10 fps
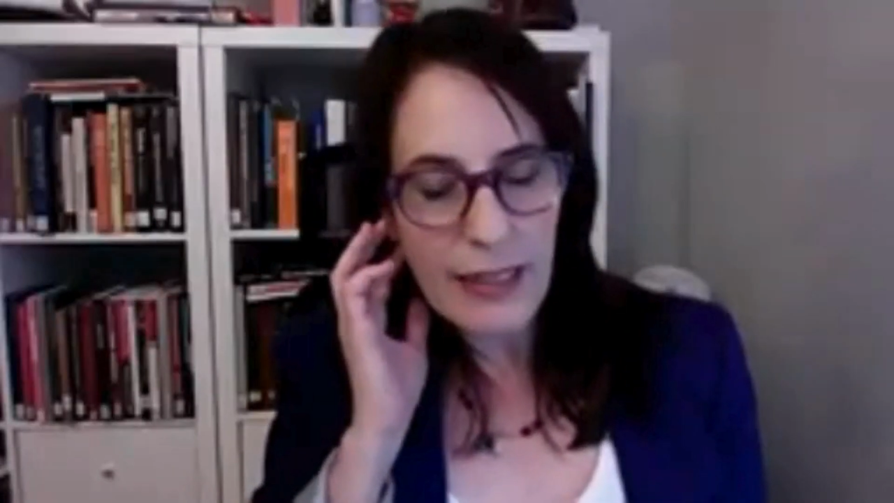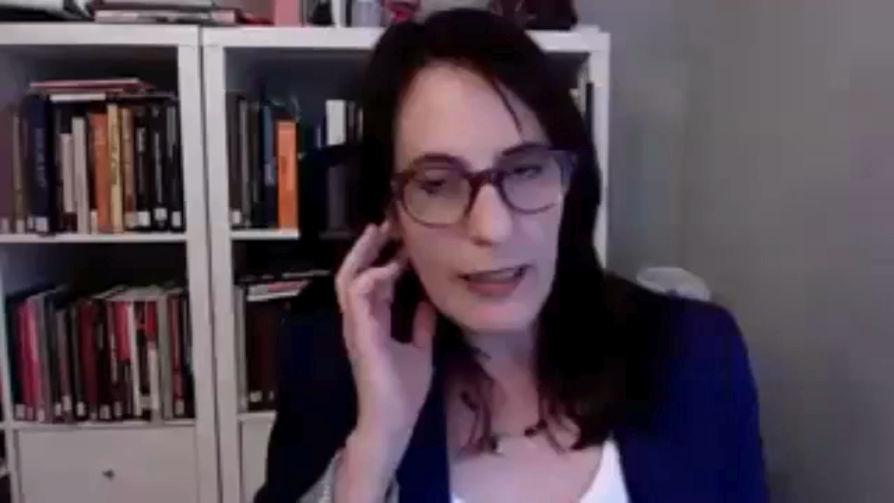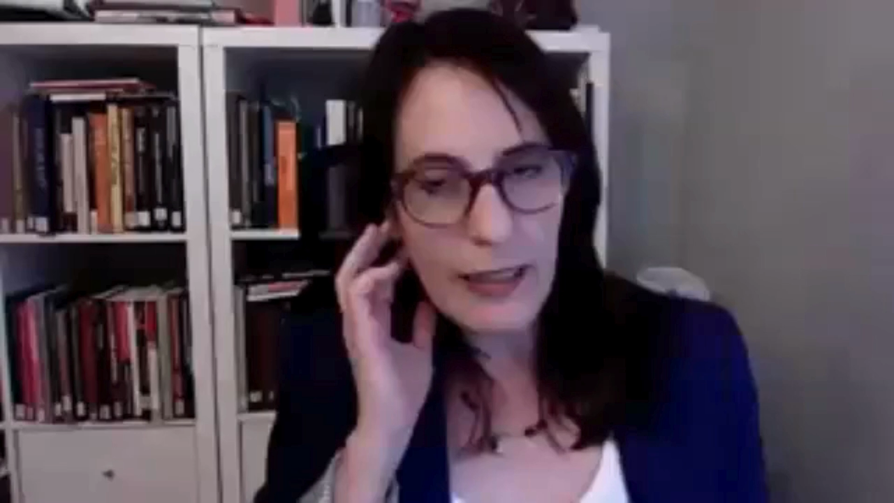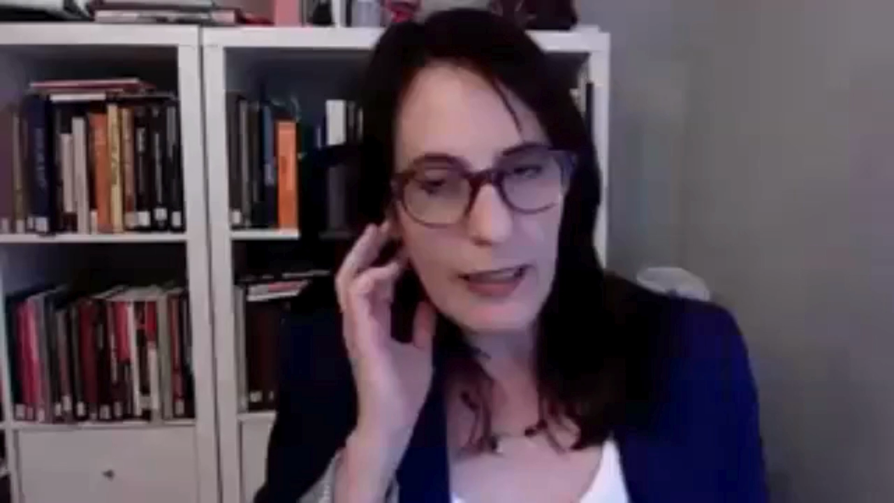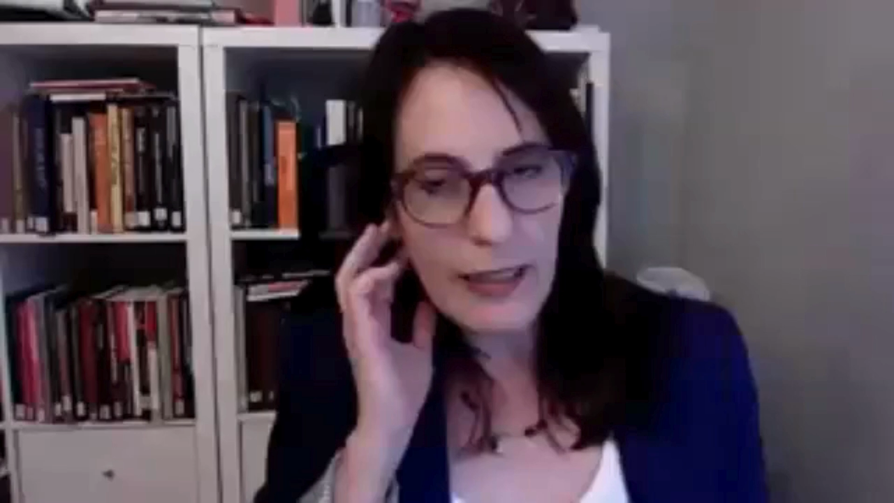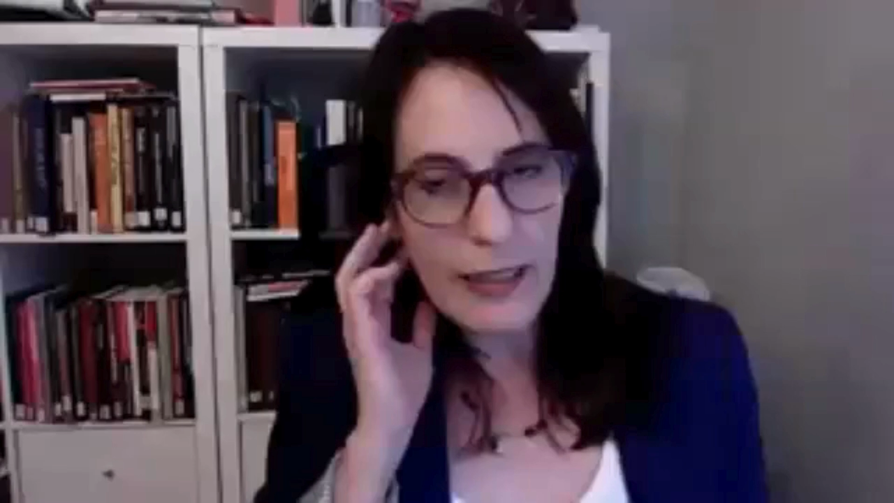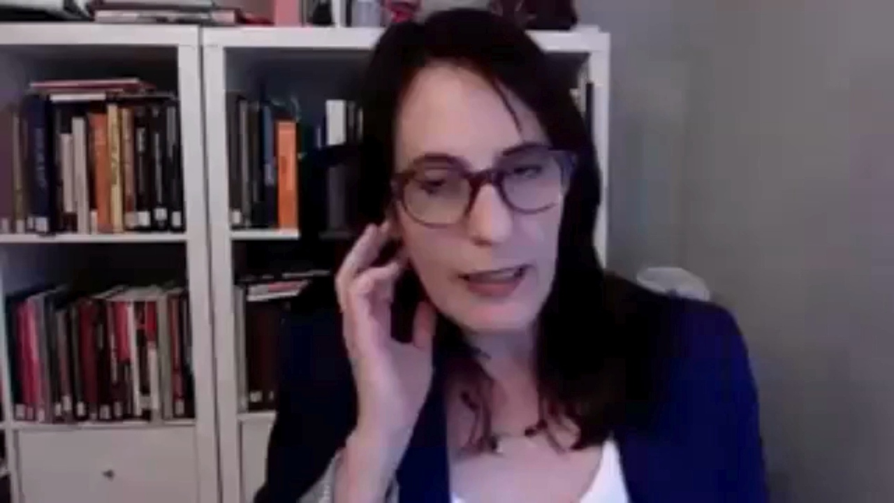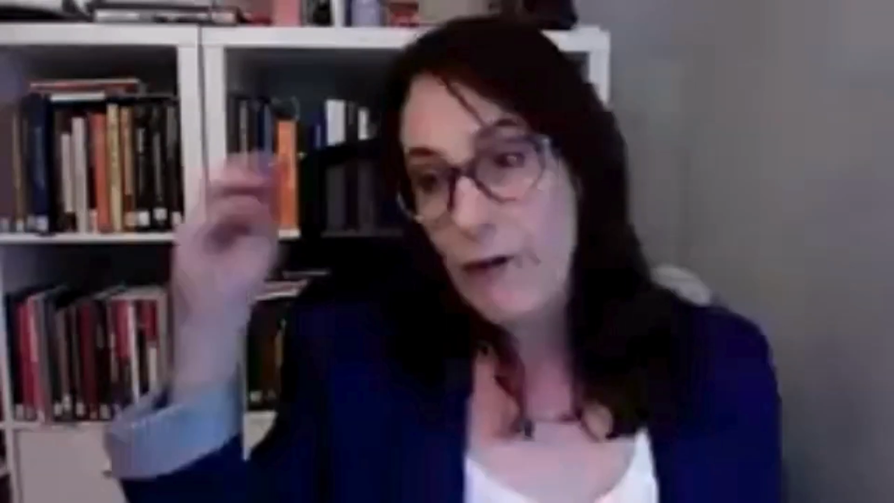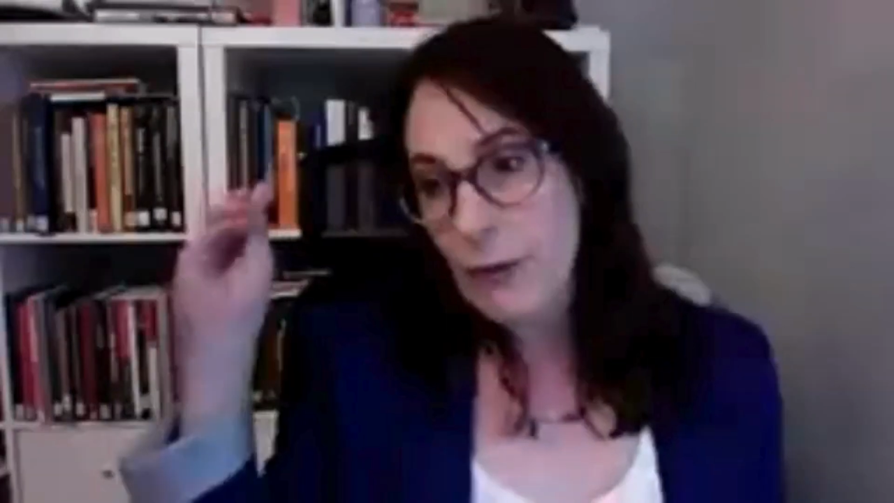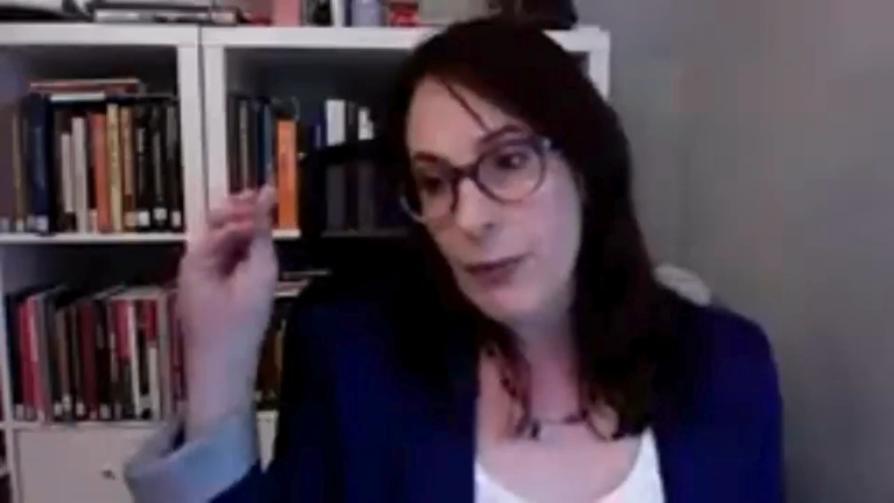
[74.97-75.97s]
zoom
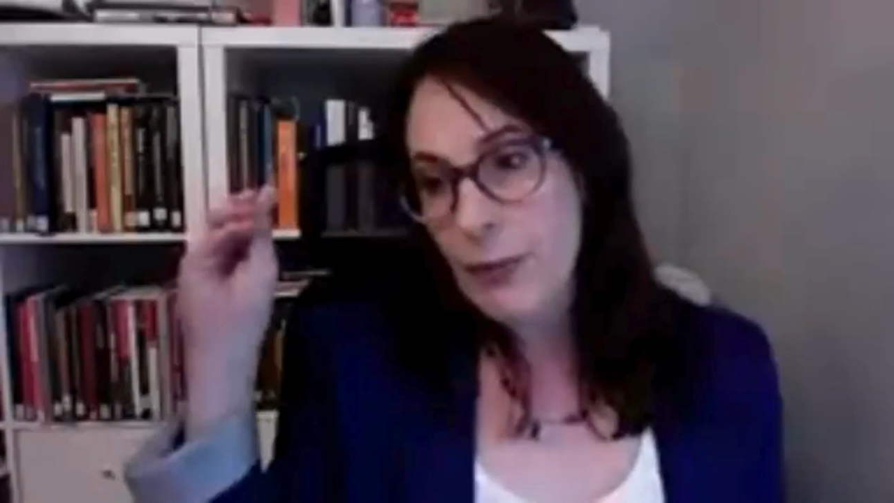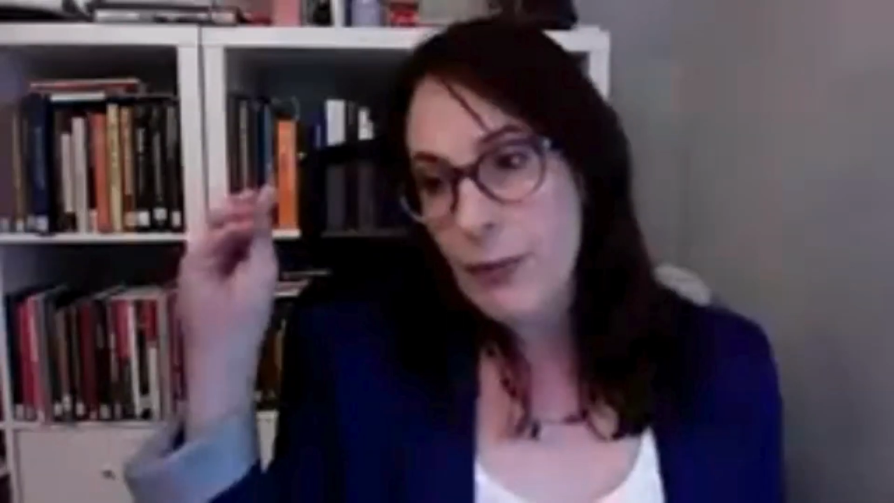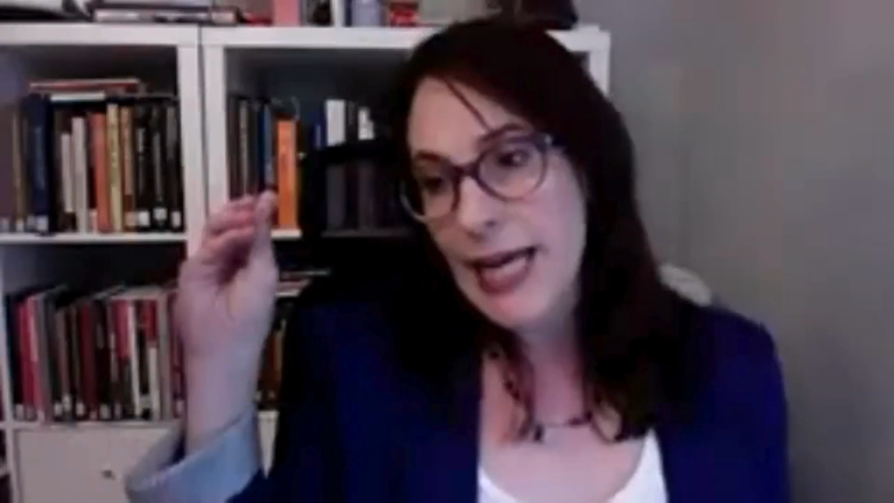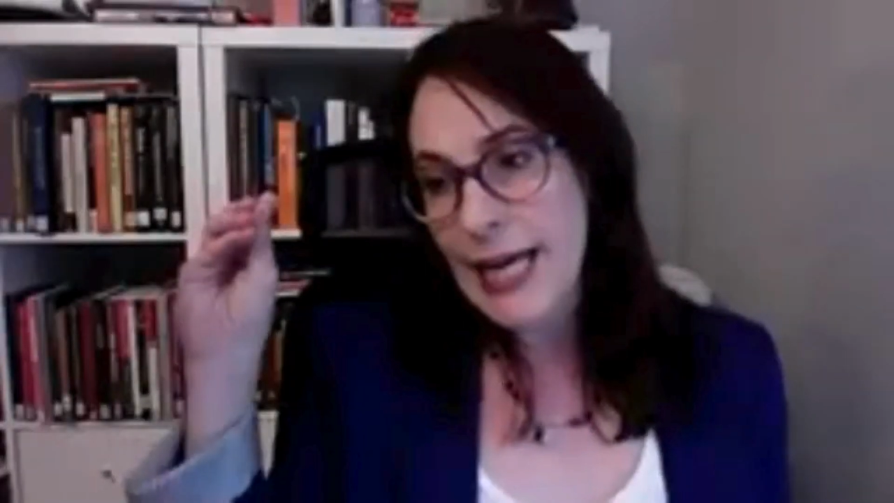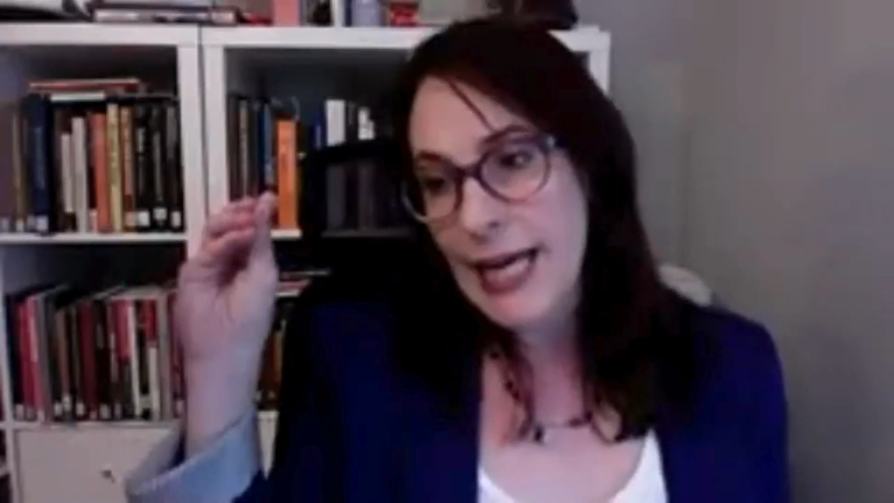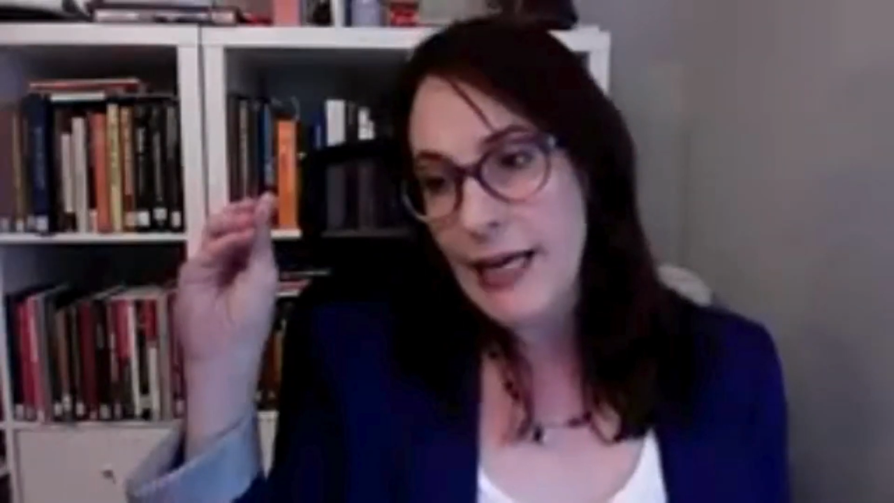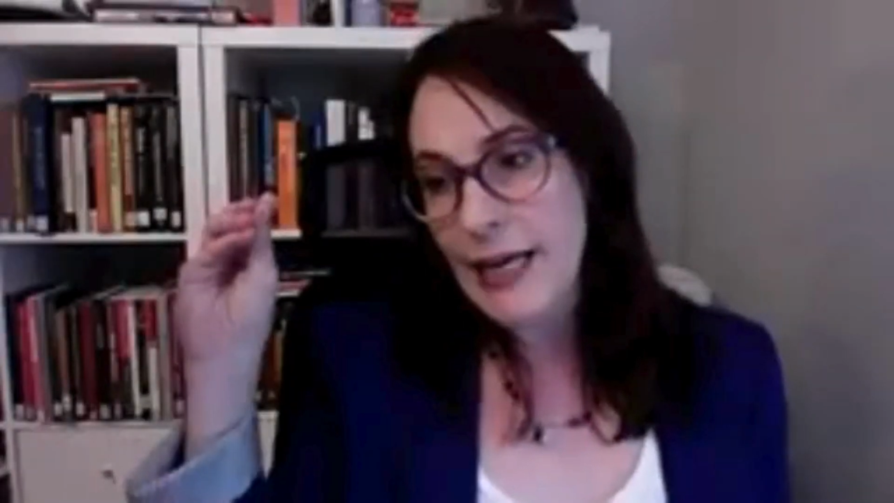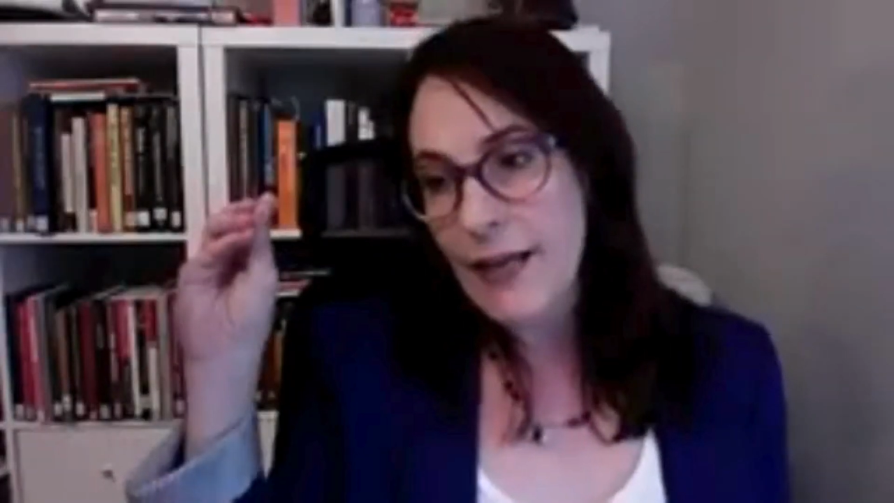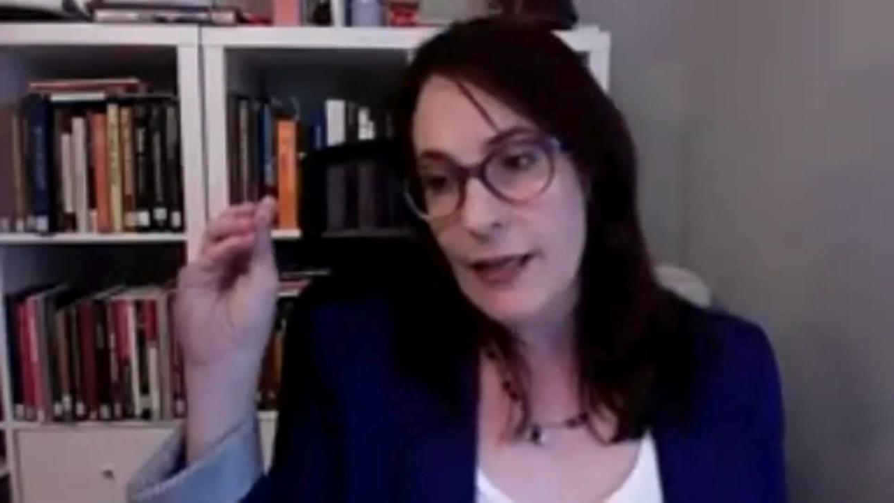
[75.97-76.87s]
out from a play.